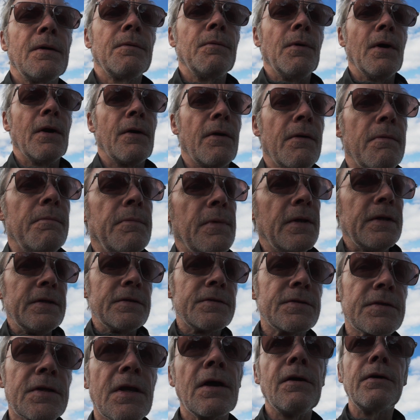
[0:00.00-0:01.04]
where it
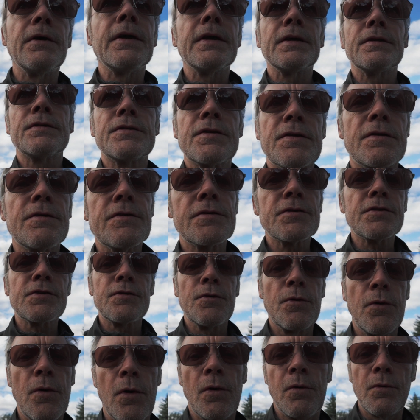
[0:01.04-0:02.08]
meets going into the
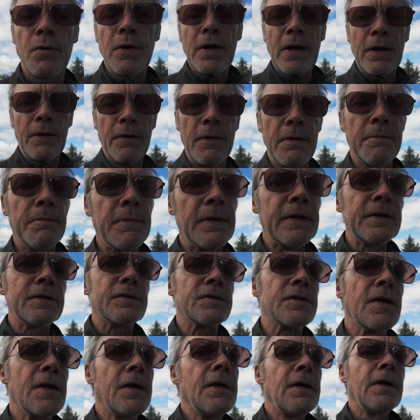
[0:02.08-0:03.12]
store, where it
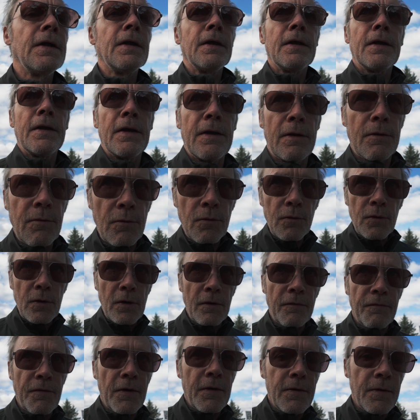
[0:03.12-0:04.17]
meets in
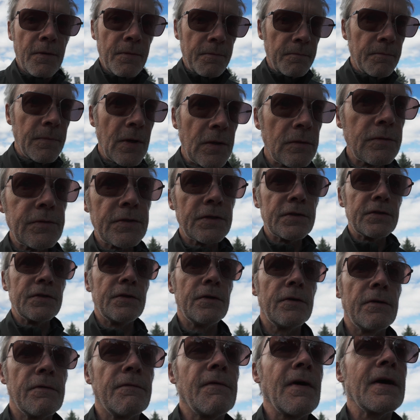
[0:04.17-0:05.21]
all of the
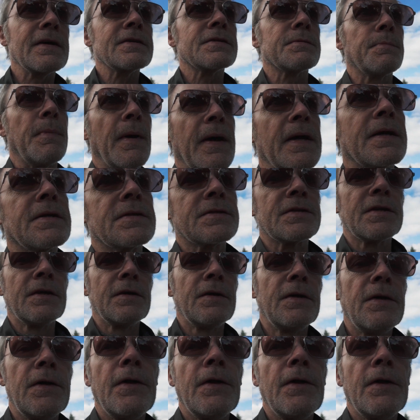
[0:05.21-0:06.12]
multitude of aspects